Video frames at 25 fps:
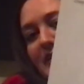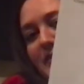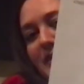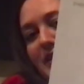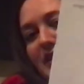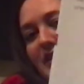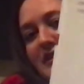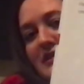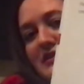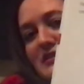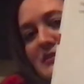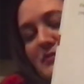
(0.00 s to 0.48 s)

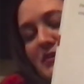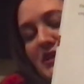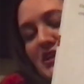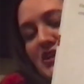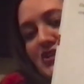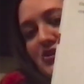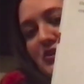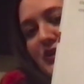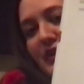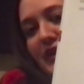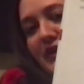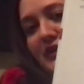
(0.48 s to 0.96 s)
because Peach
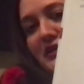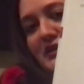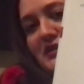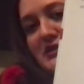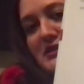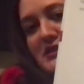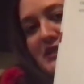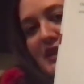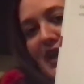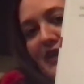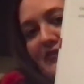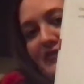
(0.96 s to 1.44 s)
Crayon
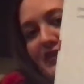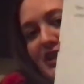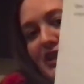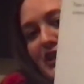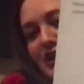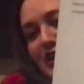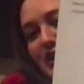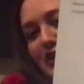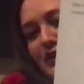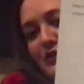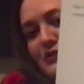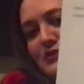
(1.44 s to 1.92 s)
doesn't have any
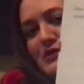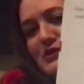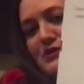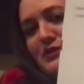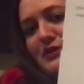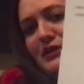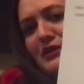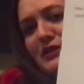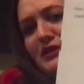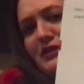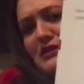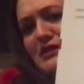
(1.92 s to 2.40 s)
clothes. So
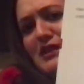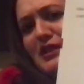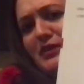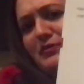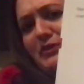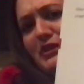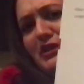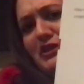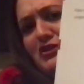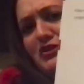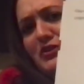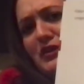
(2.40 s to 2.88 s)
it looks like
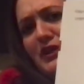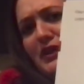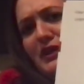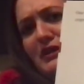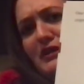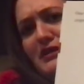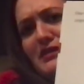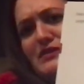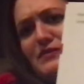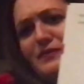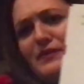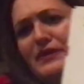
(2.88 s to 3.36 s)
Peach
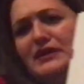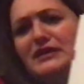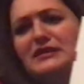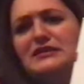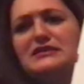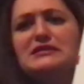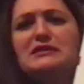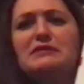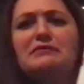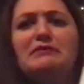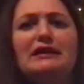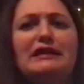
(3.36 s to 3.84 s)
Crayon is wearing
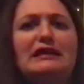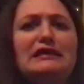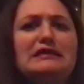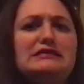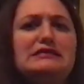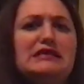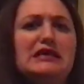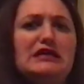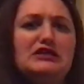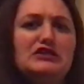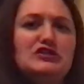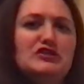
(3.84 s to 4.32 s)
somebody's
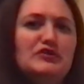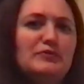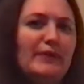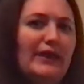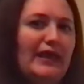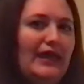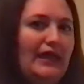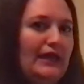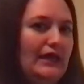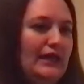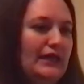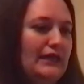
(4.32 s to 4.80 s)

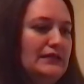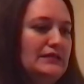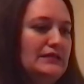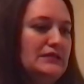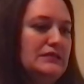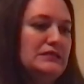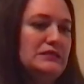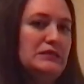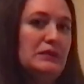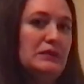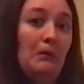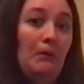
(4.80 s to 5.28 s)

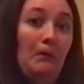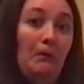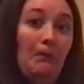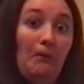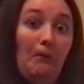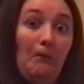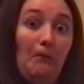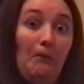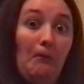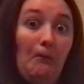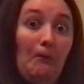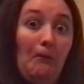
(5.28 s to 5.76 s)
underpants.
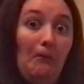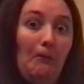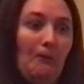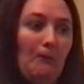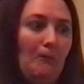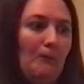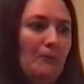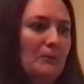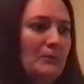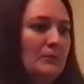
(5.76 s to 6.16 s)
Oh.